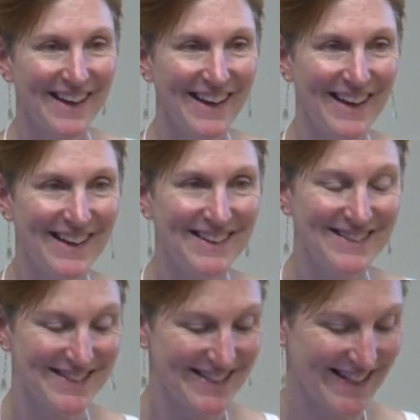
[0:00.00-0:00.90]

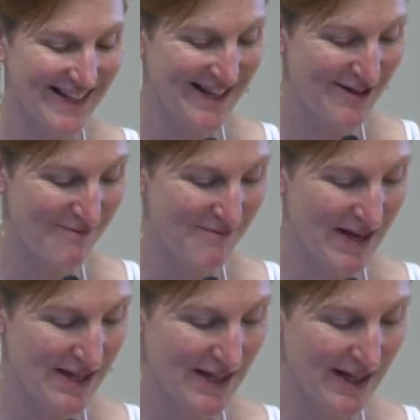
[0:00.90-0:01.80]
And um,
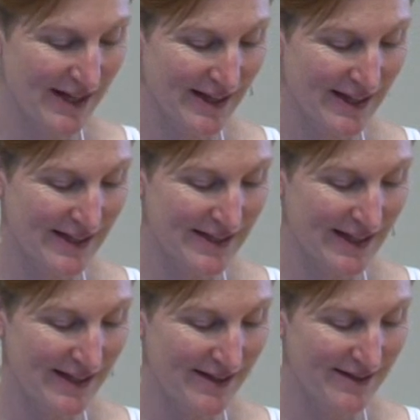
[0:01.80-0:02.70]
I think that
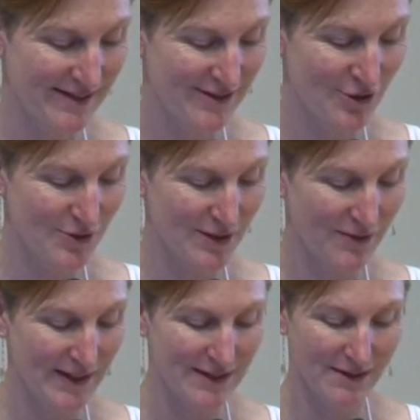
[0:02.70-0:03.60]
uh,
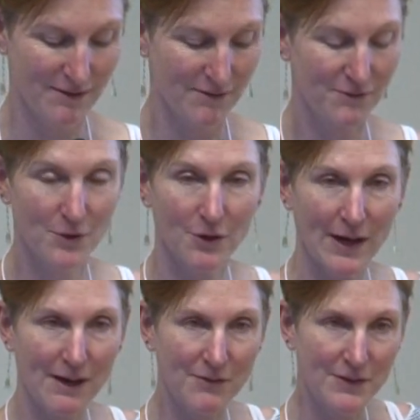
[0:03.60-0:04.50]
Joseph has a
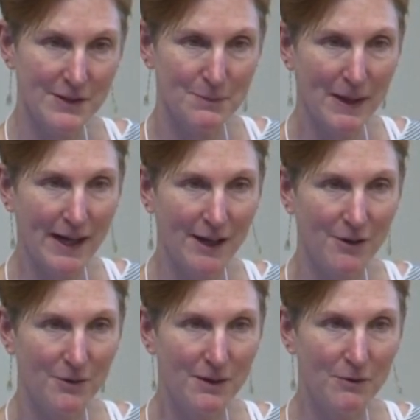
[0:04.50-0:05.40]
photograph in his
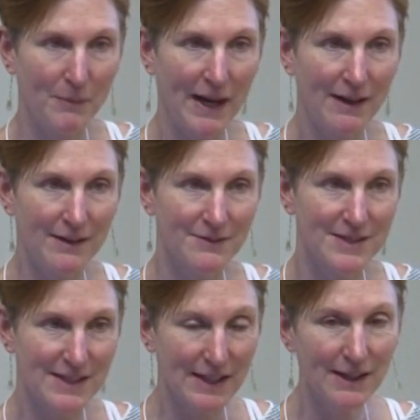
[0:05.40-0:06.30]
bio of a pile of
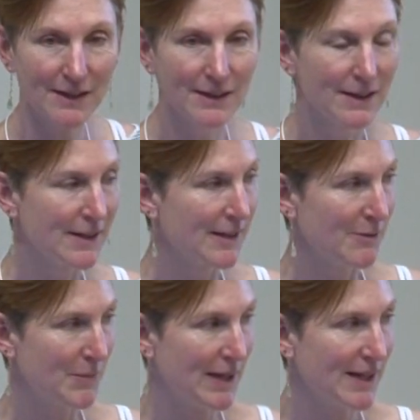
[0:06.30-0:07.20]
seed.
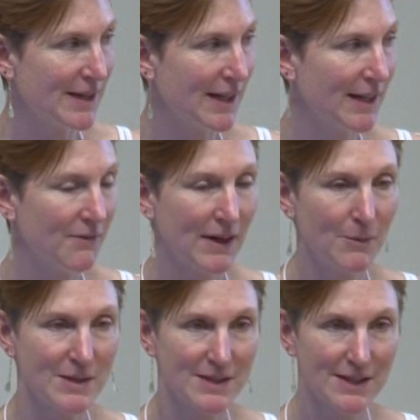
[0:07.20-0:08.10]
But I think if
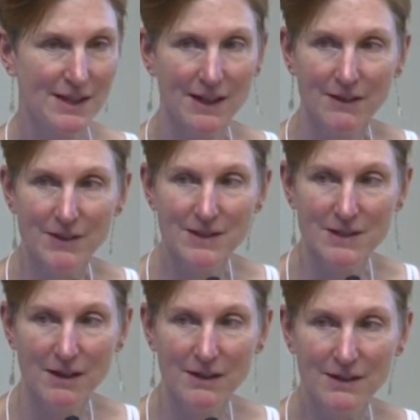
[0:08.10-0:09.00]
I was to think of
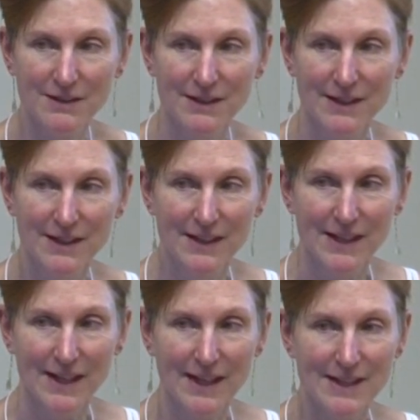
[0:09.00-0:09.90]
us all
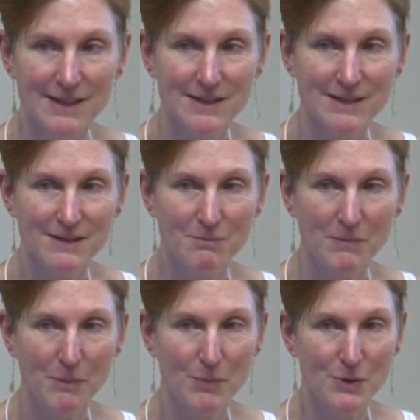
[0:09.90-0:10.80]
as
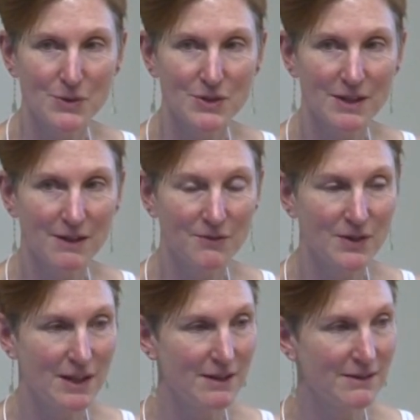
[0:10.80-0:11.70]
members
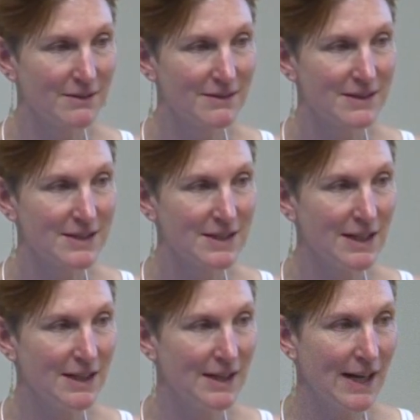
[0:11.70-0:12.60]
of the
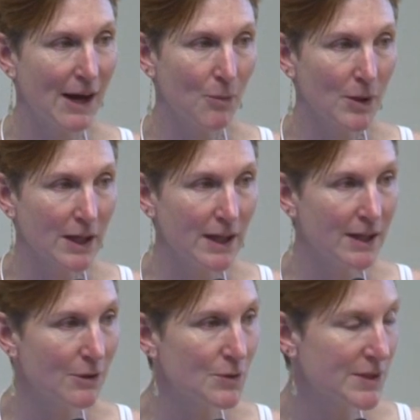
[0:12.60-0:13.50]
seed network
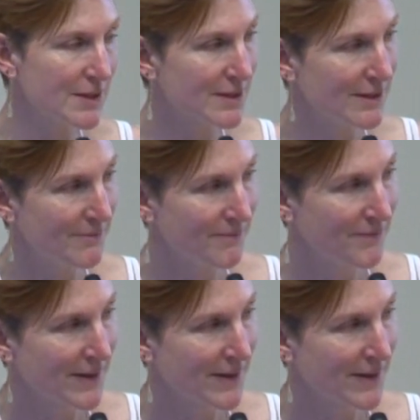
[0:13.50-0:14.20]
ecosystem,